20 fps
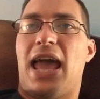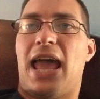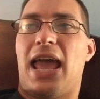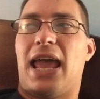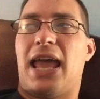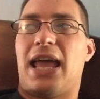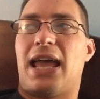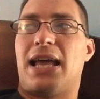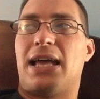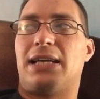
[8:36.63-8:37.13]

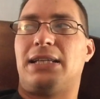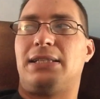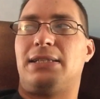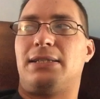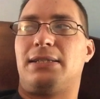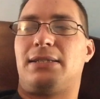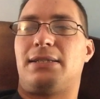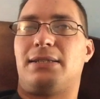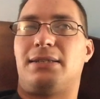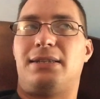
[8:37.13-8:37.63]

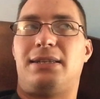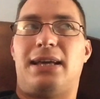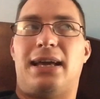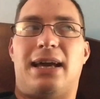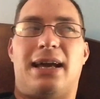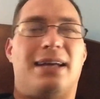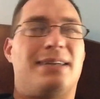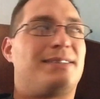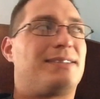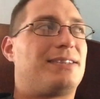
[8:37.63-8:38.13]
And,
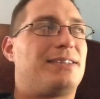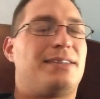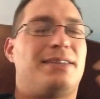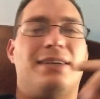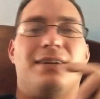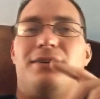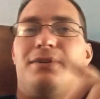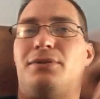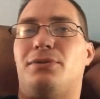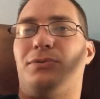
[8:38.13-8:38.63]
yeah,
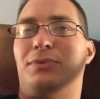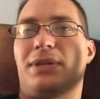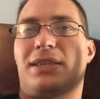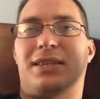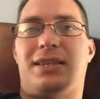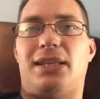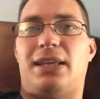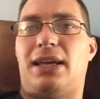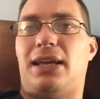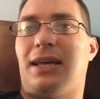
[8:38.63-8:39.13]
still
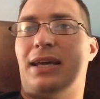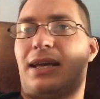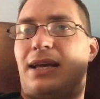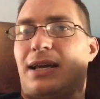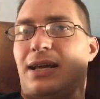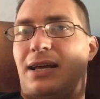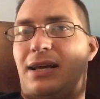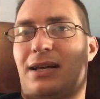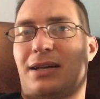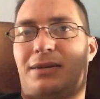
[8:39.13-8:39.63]
with
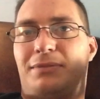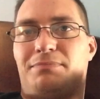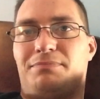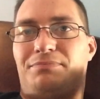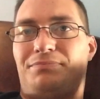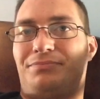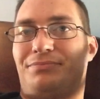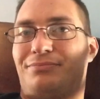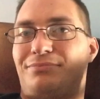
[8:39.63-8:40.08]
the